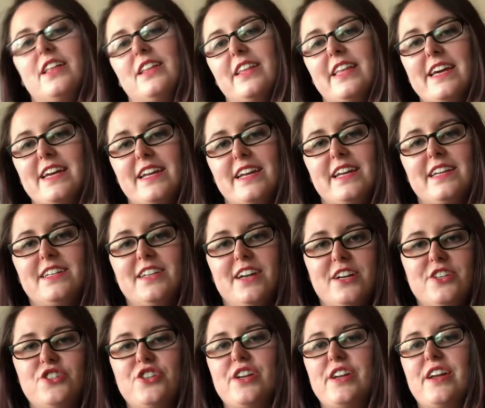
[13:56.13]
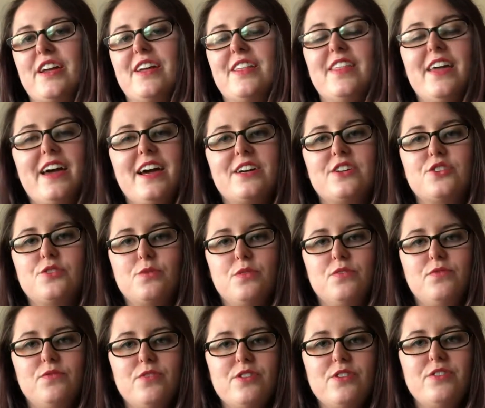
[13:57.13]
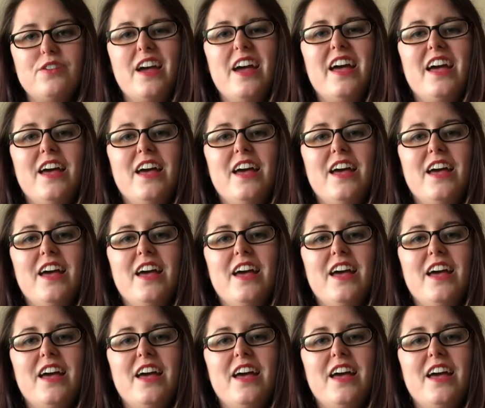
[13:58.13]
the lid touching the actual food,